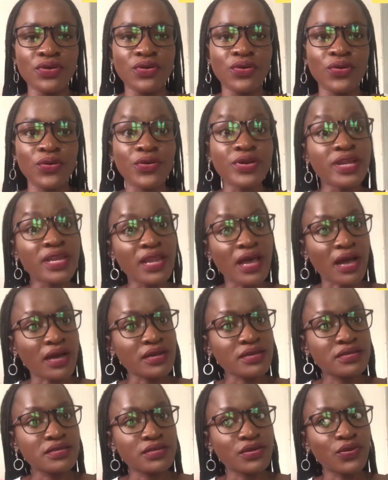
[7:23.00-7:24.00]

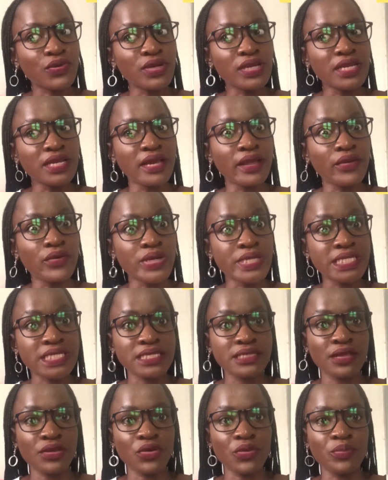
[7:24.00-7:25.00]
conduct or legally
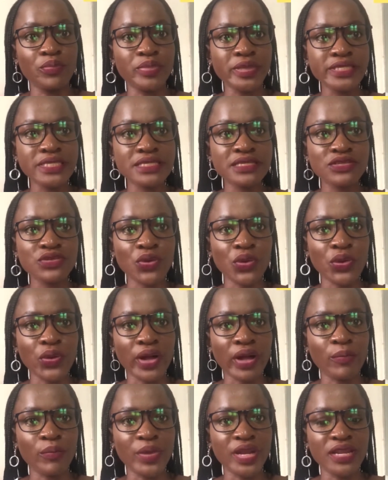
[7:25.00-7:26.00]
register your business or your
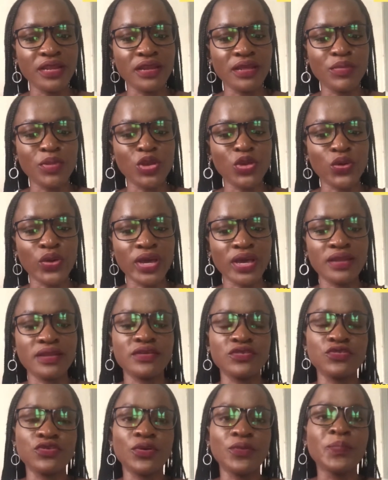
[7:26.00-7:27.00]
company name in Uganda.
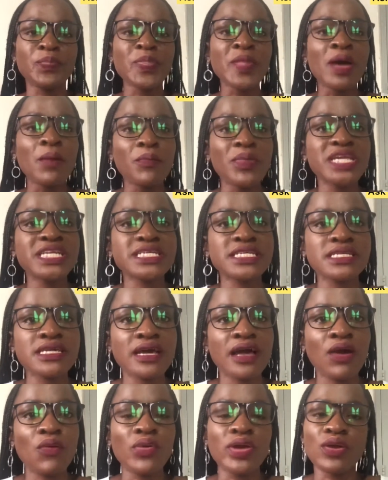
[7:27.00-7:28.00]
So major
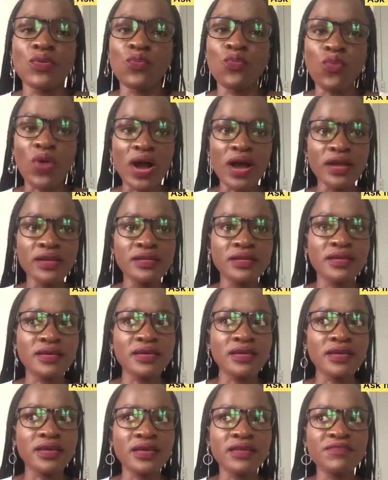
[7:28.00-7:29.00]
takeaway one,
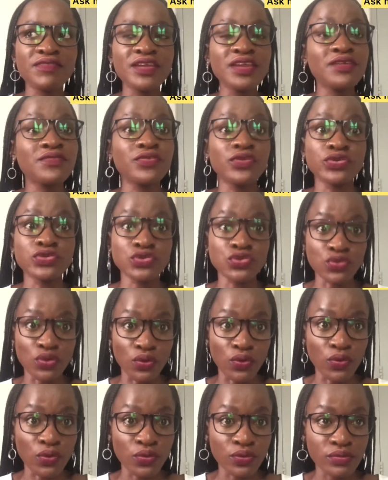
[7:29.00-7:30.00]
even if you're a
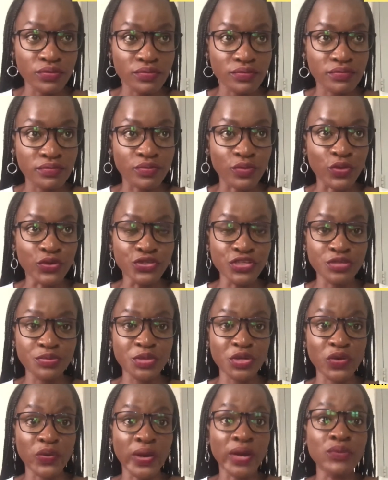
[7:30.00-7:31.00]
solo
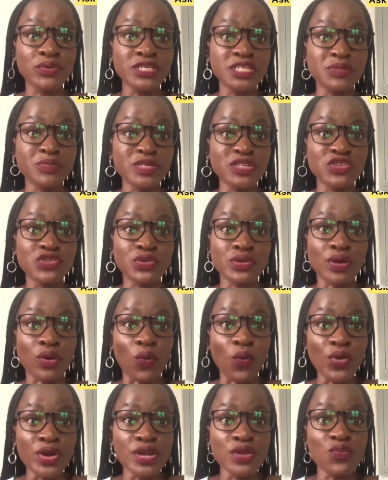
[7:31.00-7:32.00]
entrepreneur, which means you're the
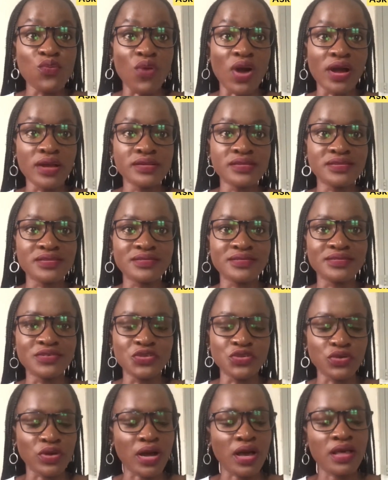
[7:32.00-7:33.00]
only one,
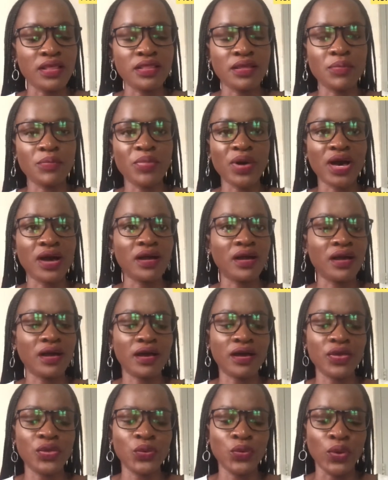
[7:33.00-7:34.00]
you are the
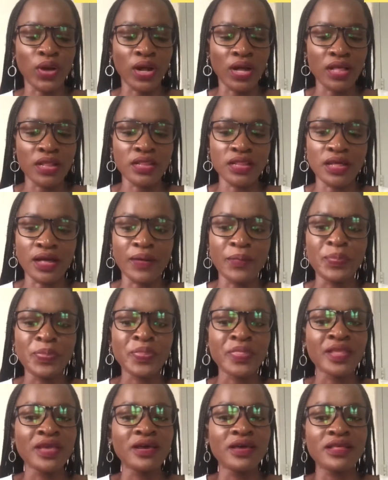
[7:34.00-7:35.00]
banker, you are
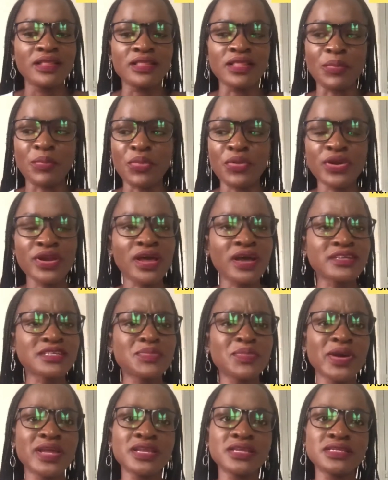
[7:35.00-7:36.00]
the product
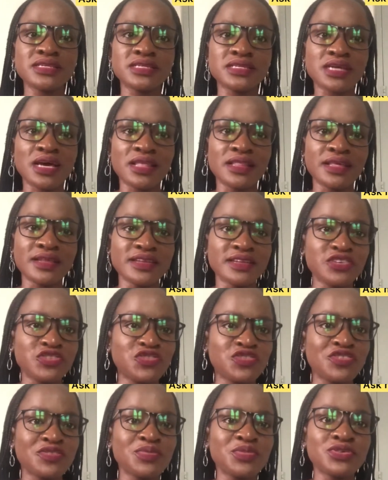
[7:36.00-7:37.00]
manager, the
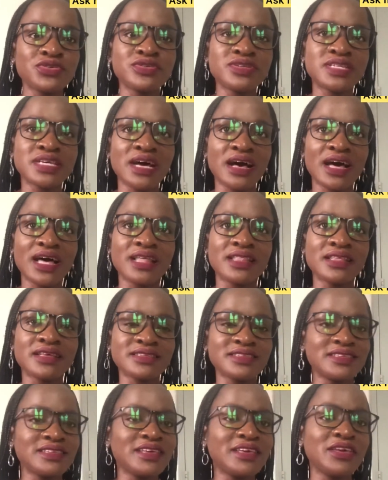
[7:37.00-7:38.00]
distributor, the
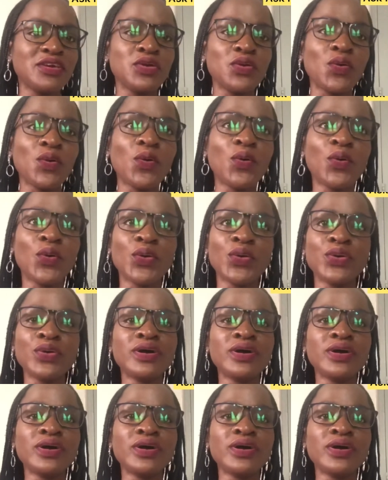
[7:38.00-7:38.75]
CEO,